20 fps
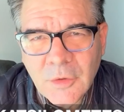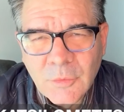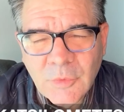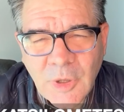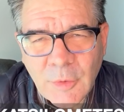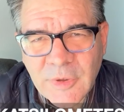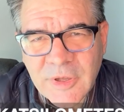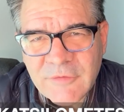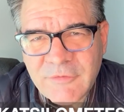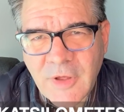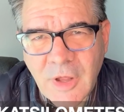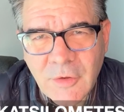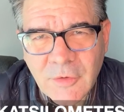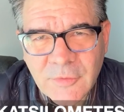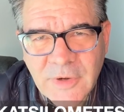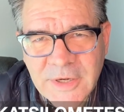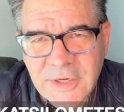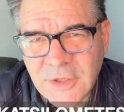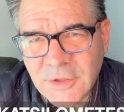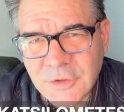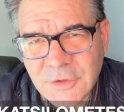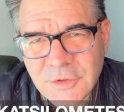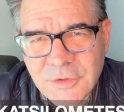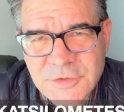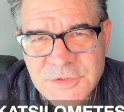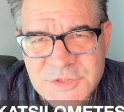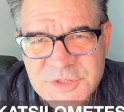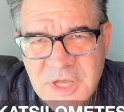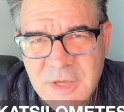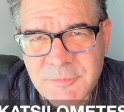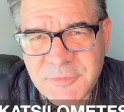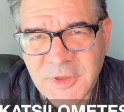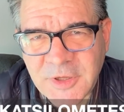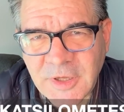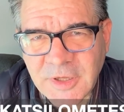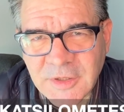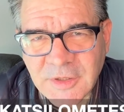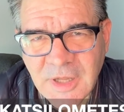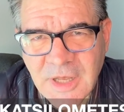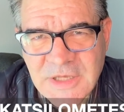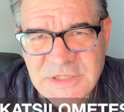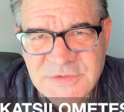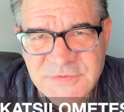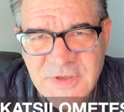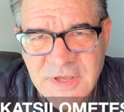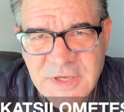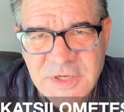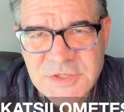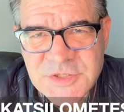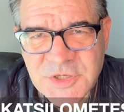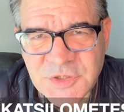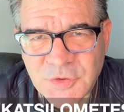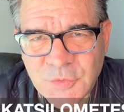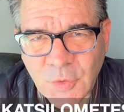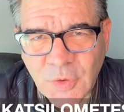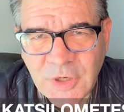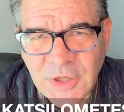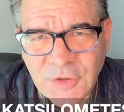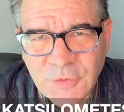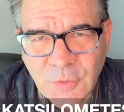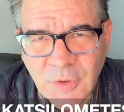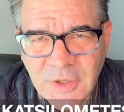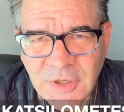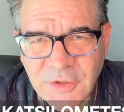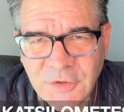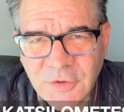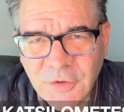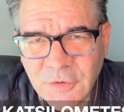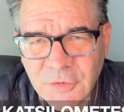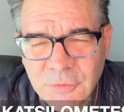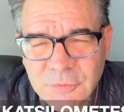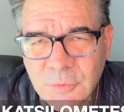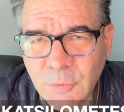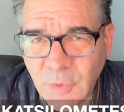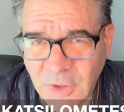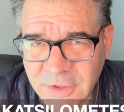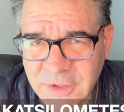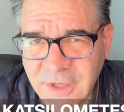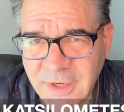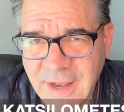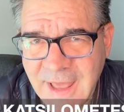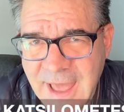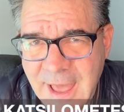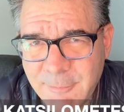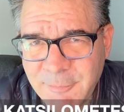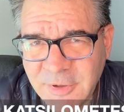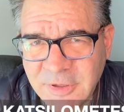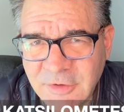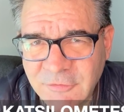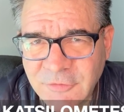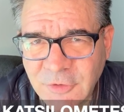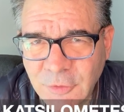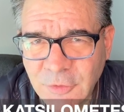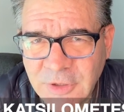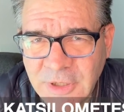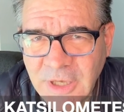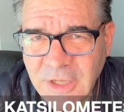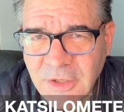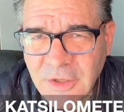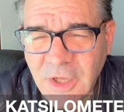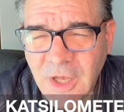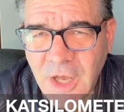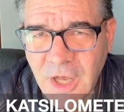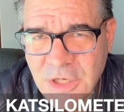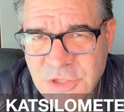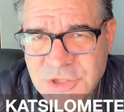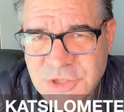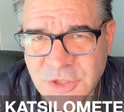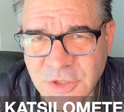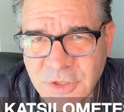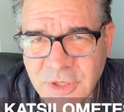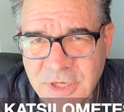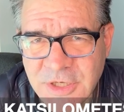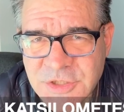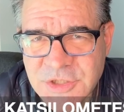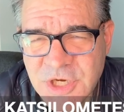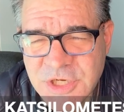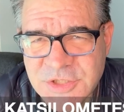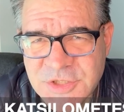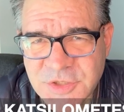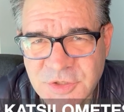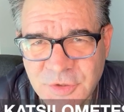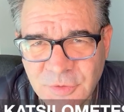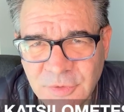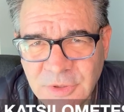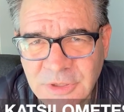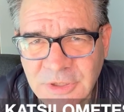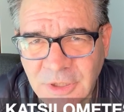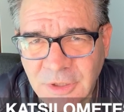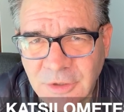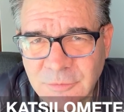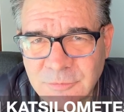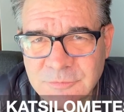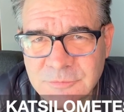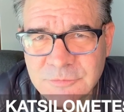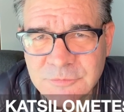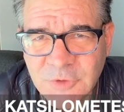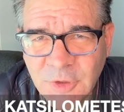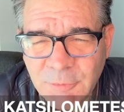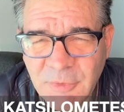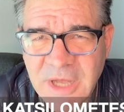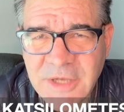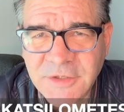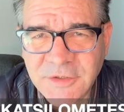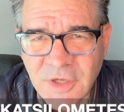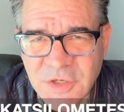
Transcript: Well, we have already learned something in Las Vegas in 2022. What can happen if you yell Usher at Jason Derulo? You might